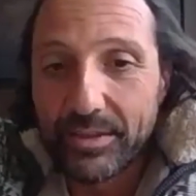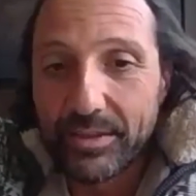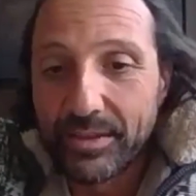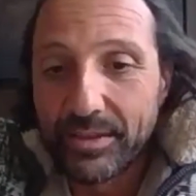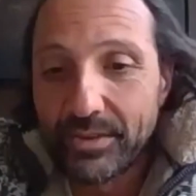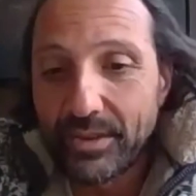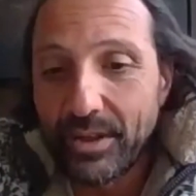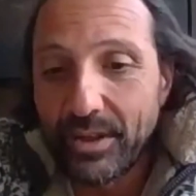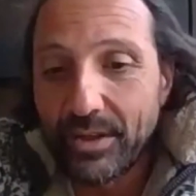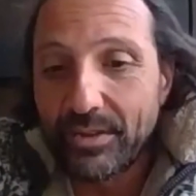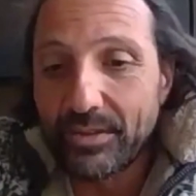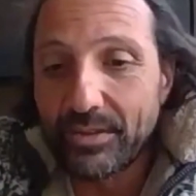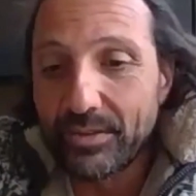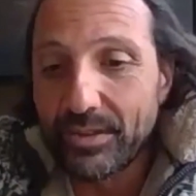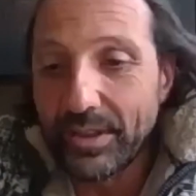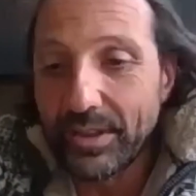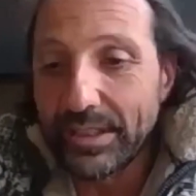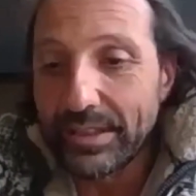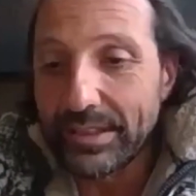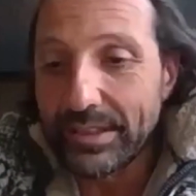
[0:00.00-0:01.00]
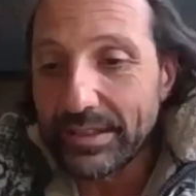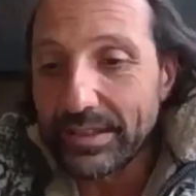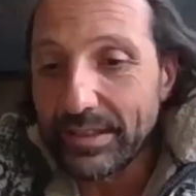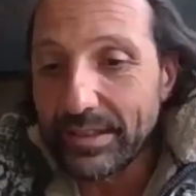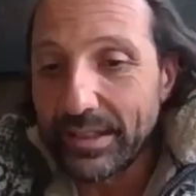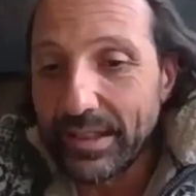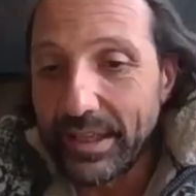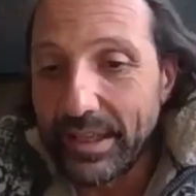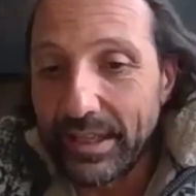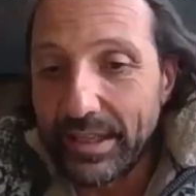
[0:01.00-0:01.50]
you know,
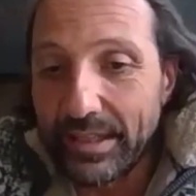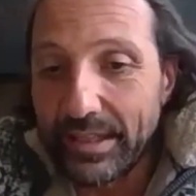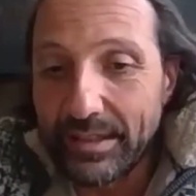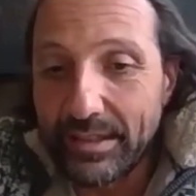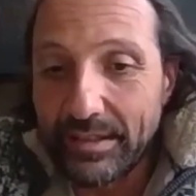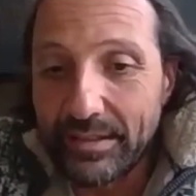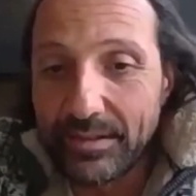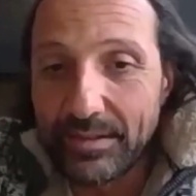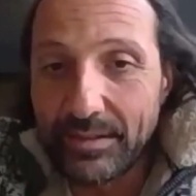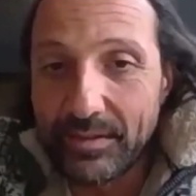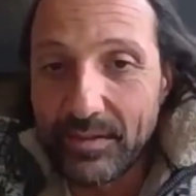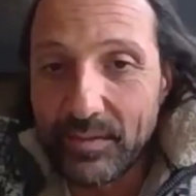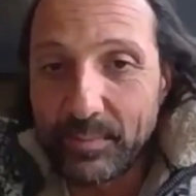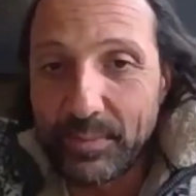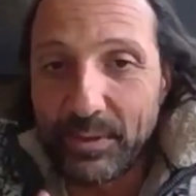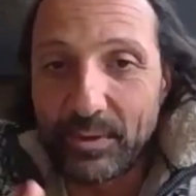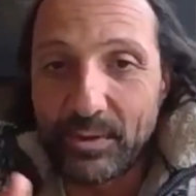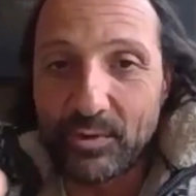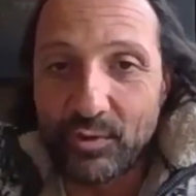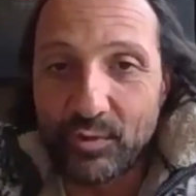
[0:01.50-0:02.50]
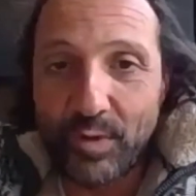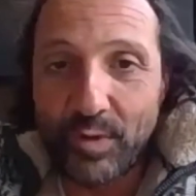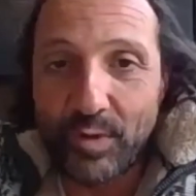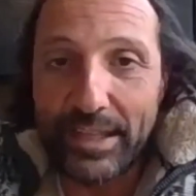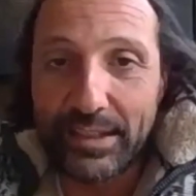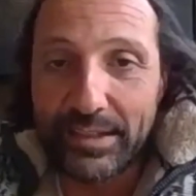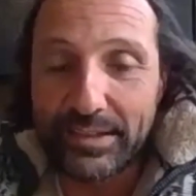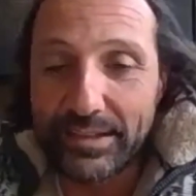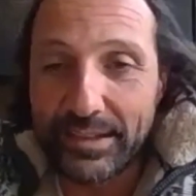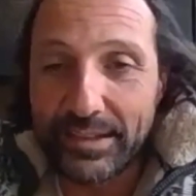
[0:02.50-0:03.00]
it's like
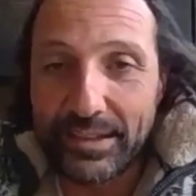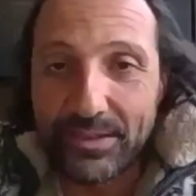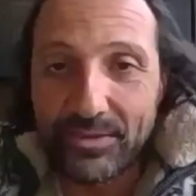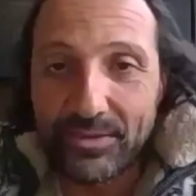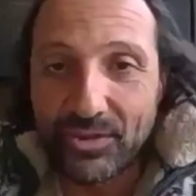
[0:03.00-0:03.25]
spirituality